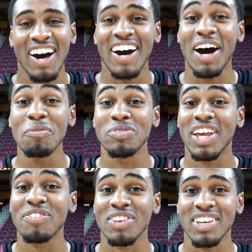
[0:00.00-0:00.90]
I'm
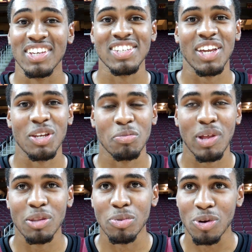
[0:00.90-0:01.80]
definitely excited to
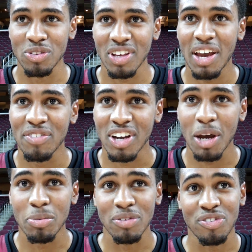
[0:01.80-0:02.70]
play the Bruins. I have a
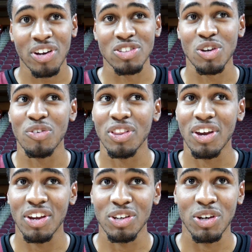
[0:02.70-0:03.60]
couple of friends over
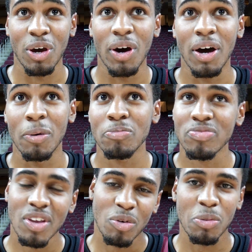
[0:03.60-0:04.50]
there, and, you know,
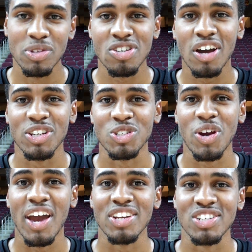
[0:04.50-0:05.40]
we've been talking
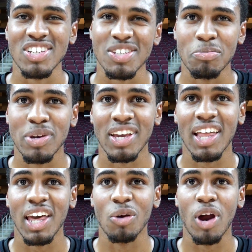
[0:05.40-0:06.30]
trash, and it's a big
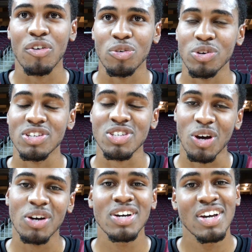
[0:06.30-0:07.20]
L.A. rivalry,
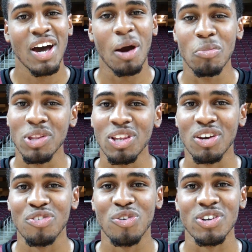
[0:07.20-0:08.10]
so I'm really
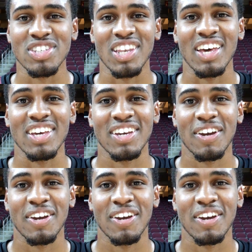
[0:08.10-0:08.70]
looking forward to that.